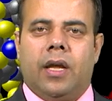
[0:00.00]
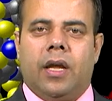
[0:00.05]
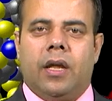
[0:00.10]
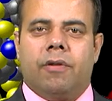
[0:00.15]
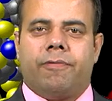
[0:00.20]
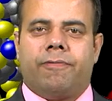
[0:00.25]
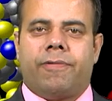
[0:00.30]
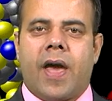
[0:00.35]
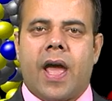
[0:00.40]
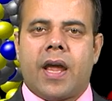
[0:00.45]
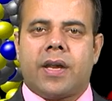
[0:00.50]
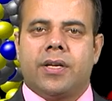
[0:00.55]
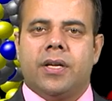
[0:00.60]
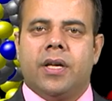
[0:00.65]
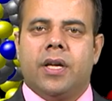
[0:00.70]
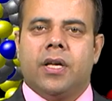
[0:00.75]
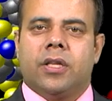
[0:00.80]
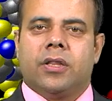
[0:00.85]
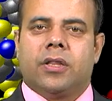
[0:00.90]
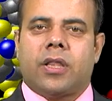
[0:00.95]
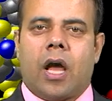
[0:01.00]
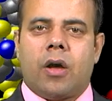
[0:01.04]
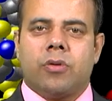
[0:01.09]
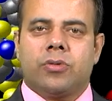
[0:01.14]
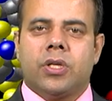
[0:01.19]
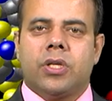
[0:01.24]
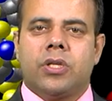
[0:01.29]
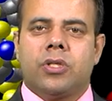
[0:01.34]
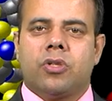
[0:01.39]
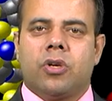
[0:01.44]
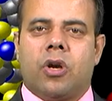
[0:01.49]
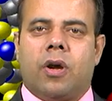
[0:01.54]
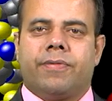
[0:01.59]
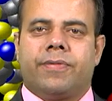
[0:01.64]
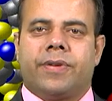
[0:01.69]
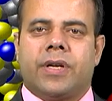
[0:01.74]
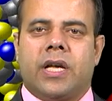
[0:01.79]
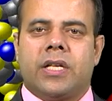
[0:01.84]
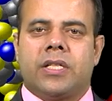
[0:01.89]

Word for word: In fact, thousands of